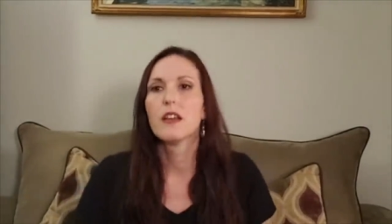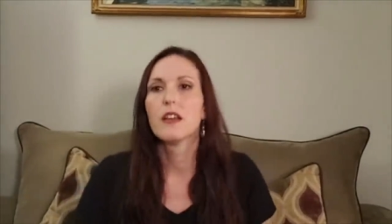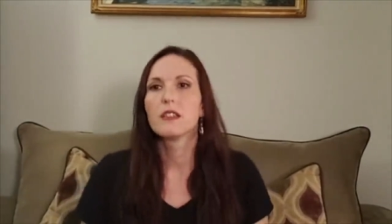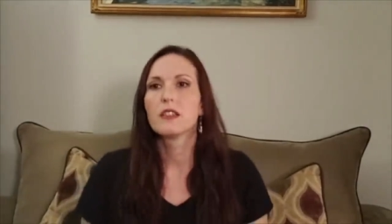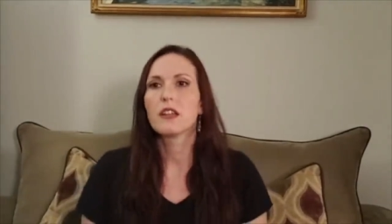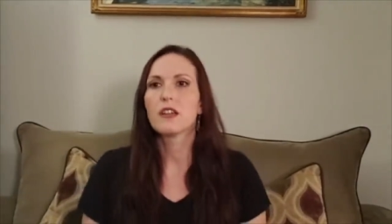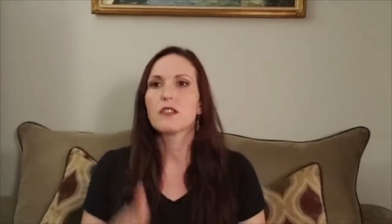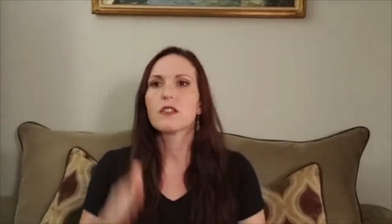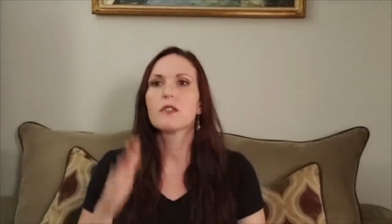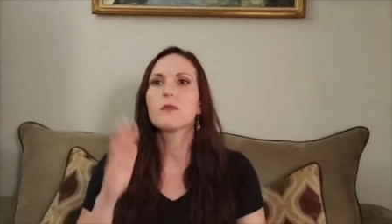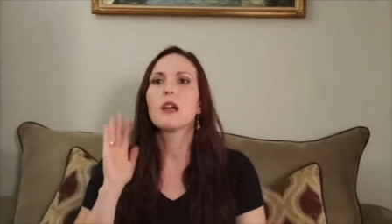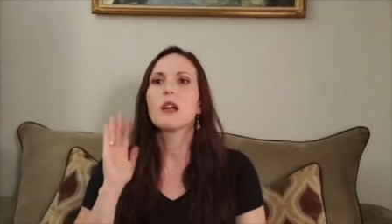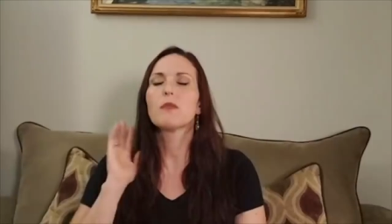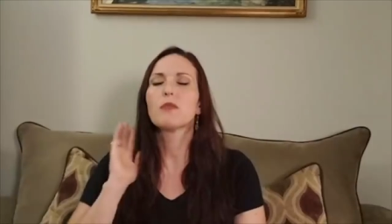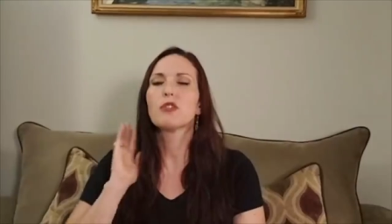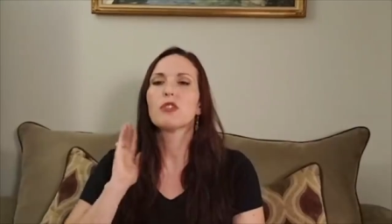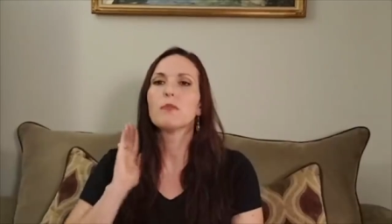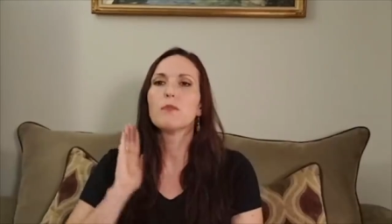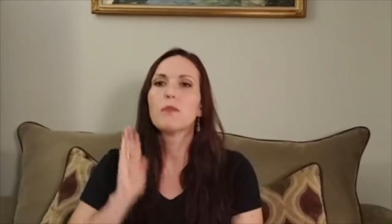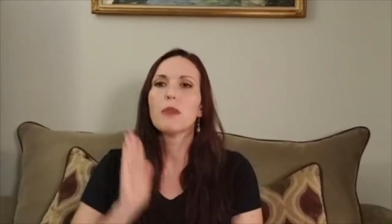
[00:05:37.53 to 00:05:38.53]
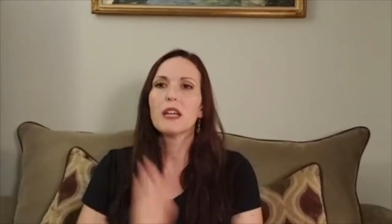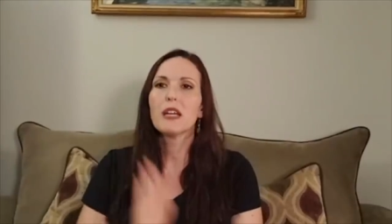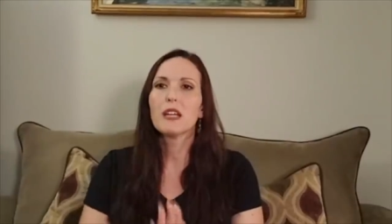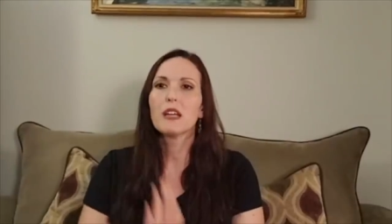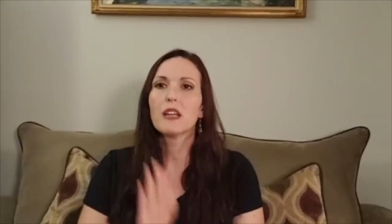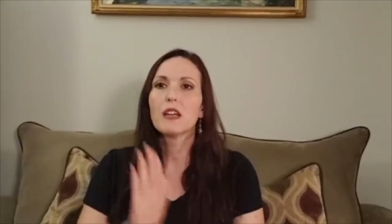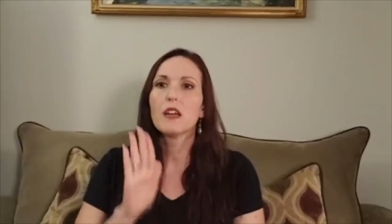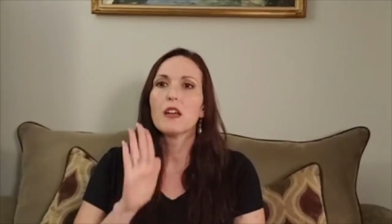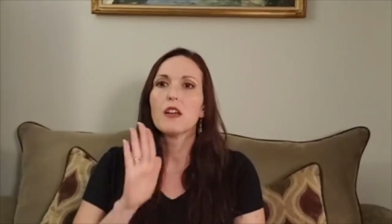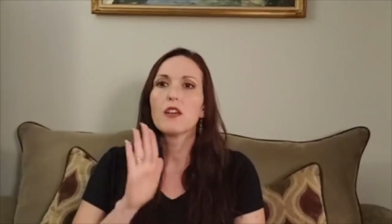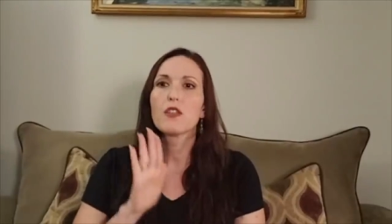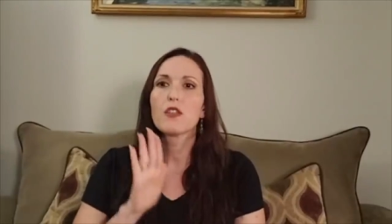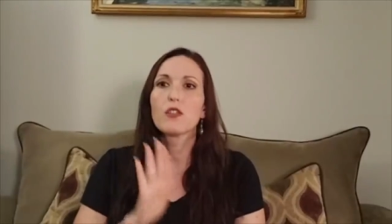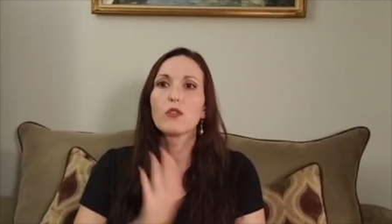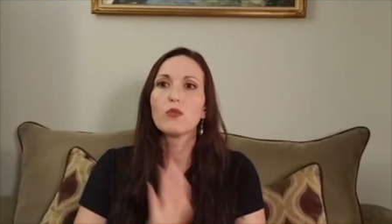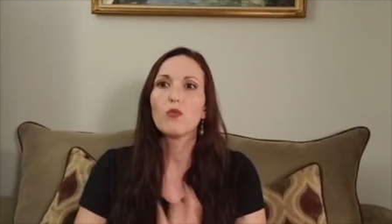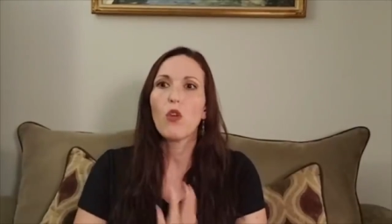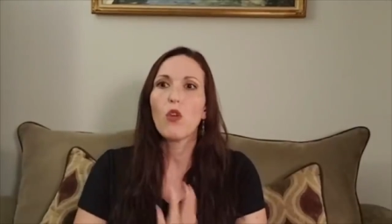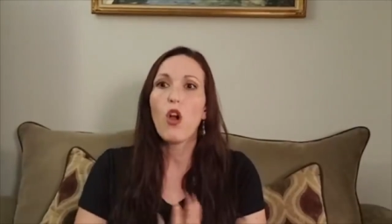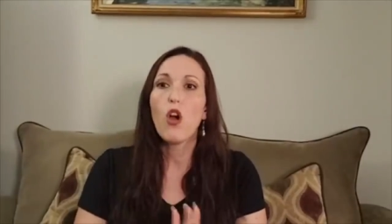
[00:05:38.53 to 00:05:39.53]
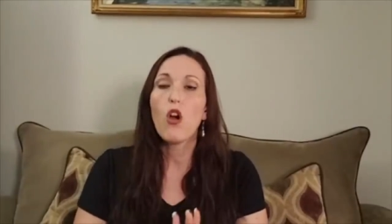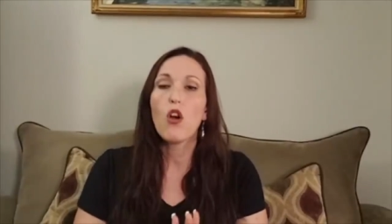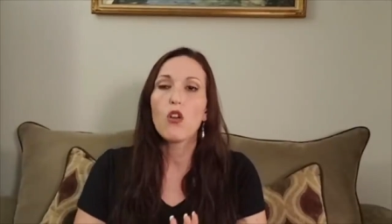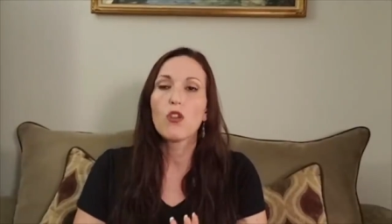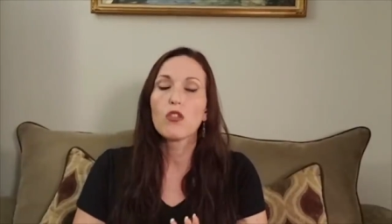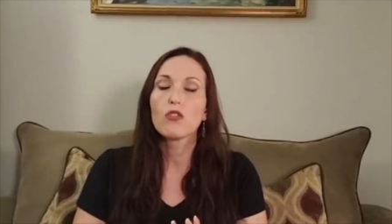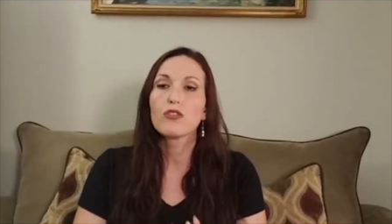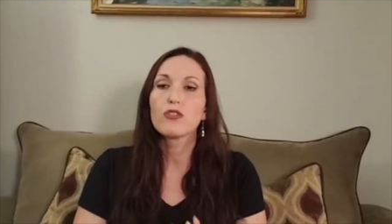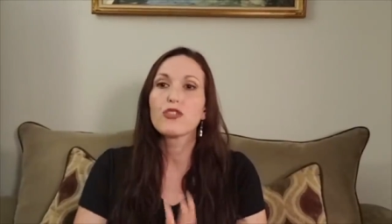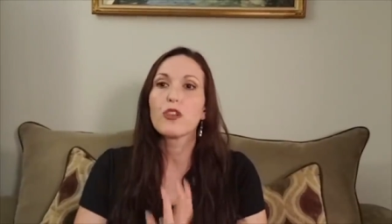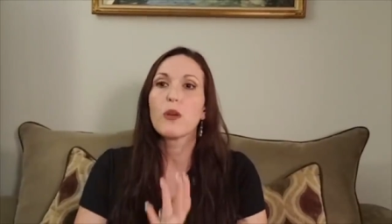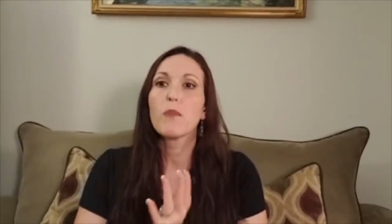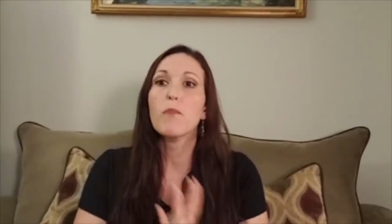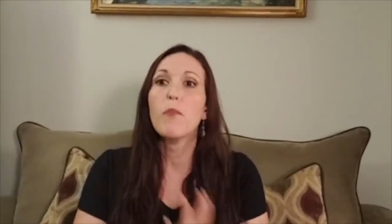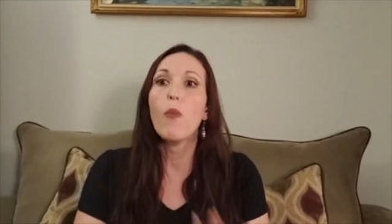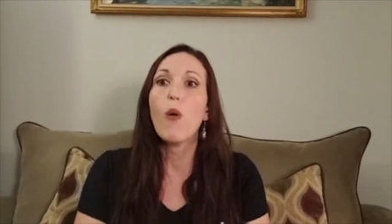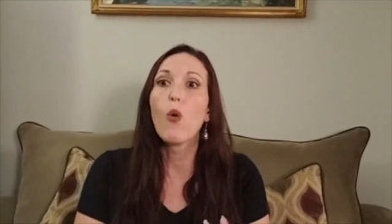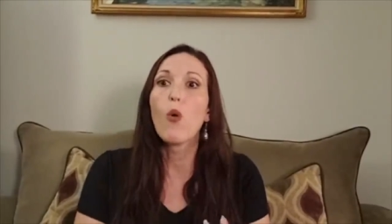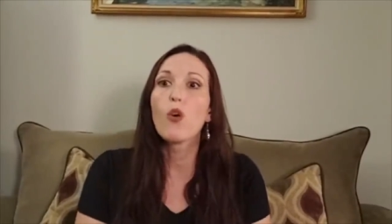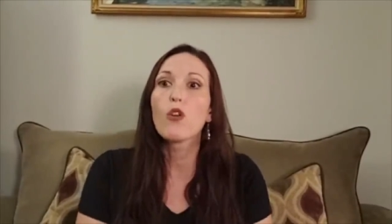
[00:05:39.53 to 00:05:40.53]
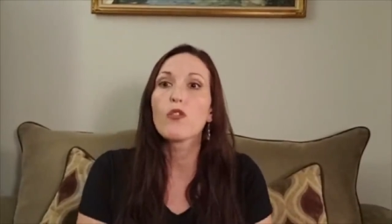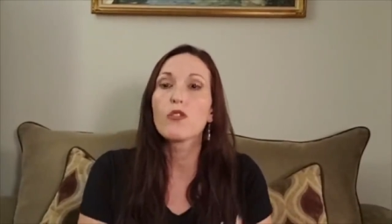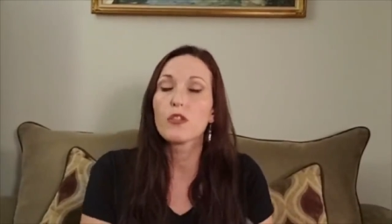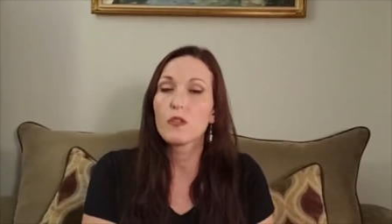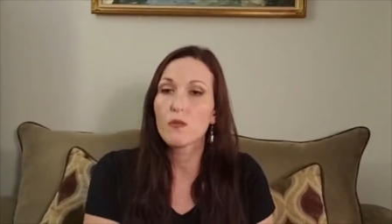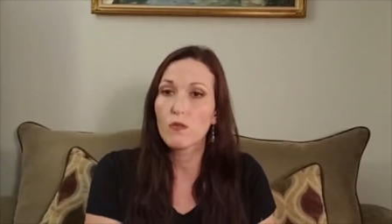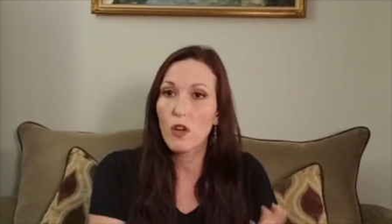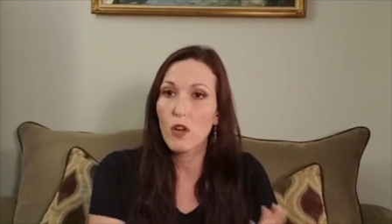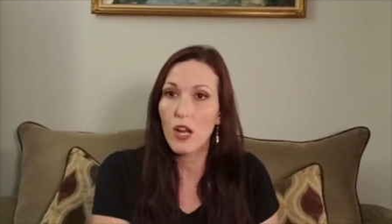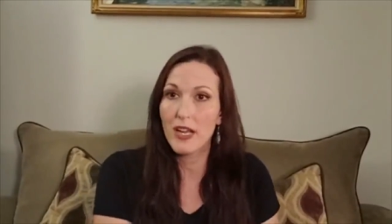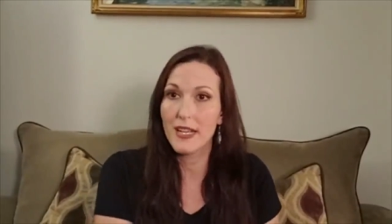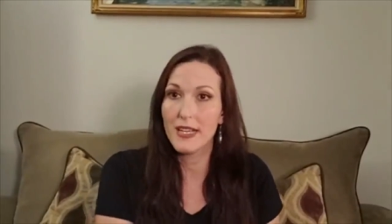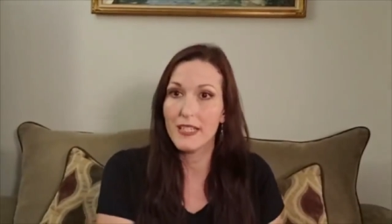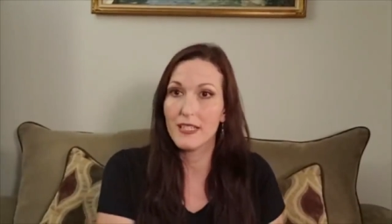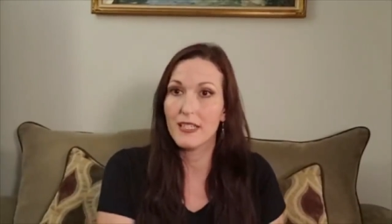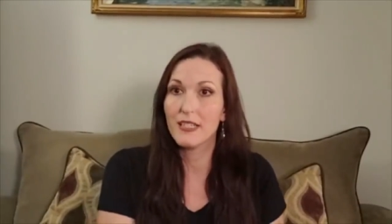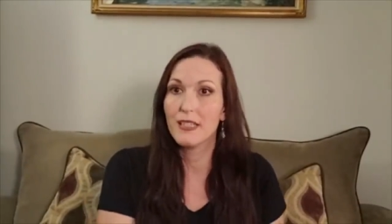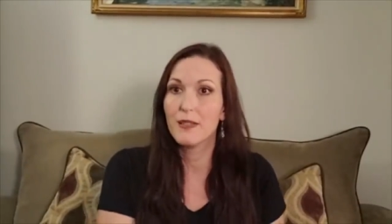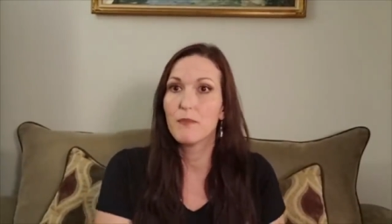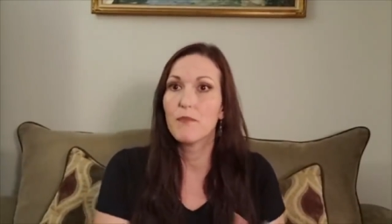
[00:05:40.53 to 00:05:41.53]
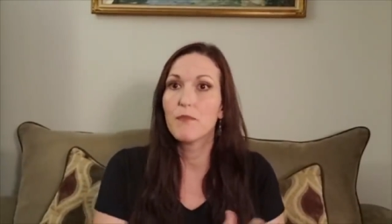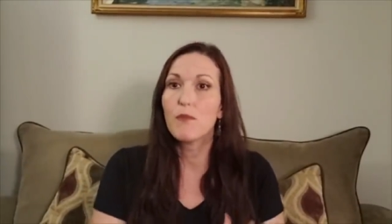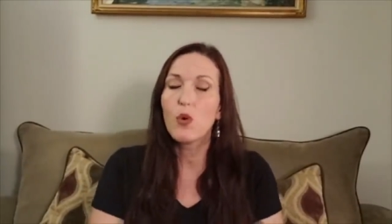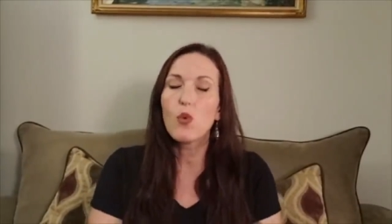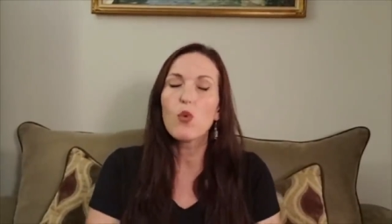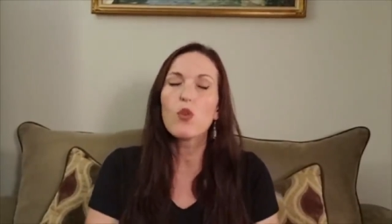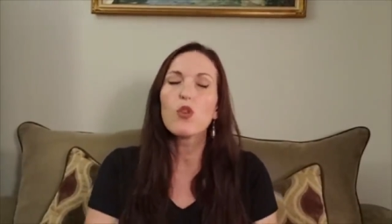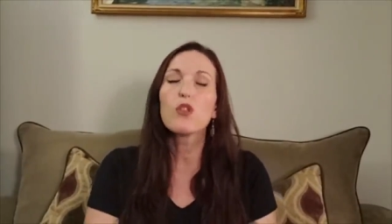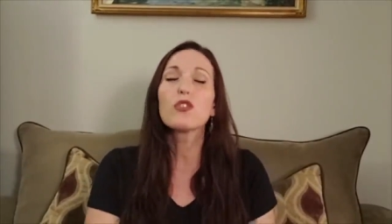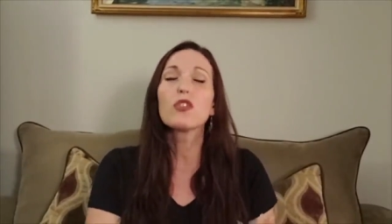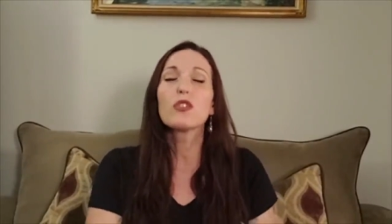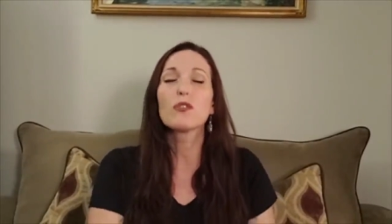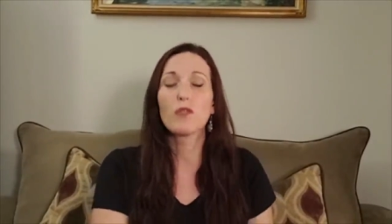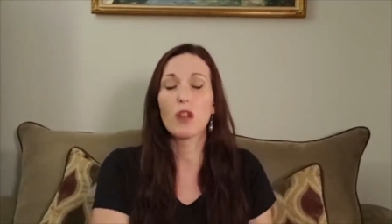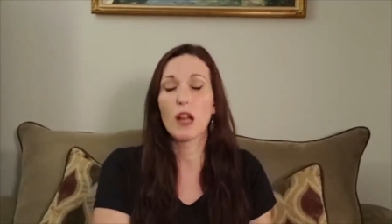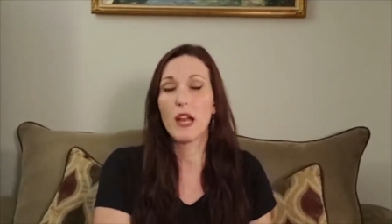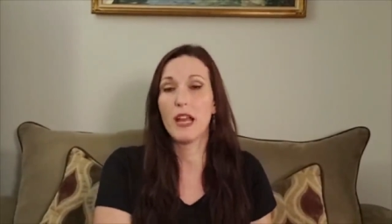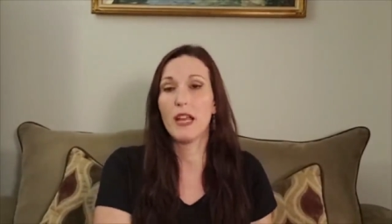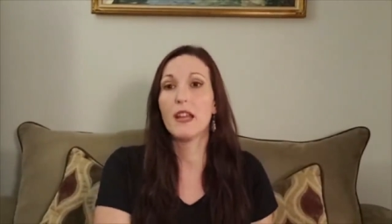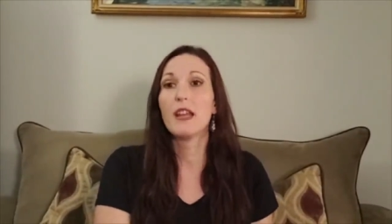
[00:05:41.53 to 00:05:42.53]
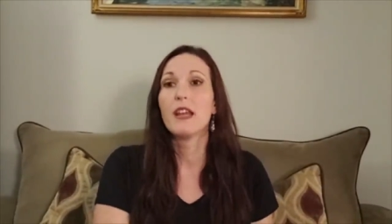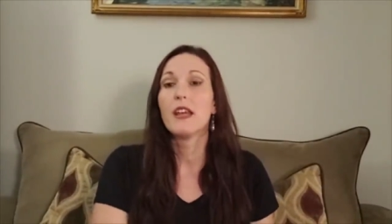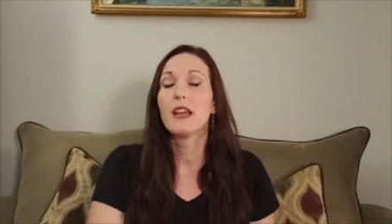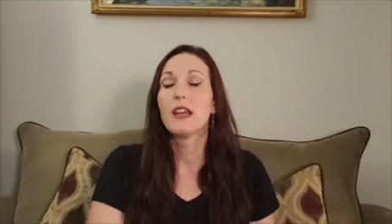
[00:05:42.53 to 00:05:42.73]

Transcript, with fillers: Tell them I'm going to make the wrongs more than right. More than right.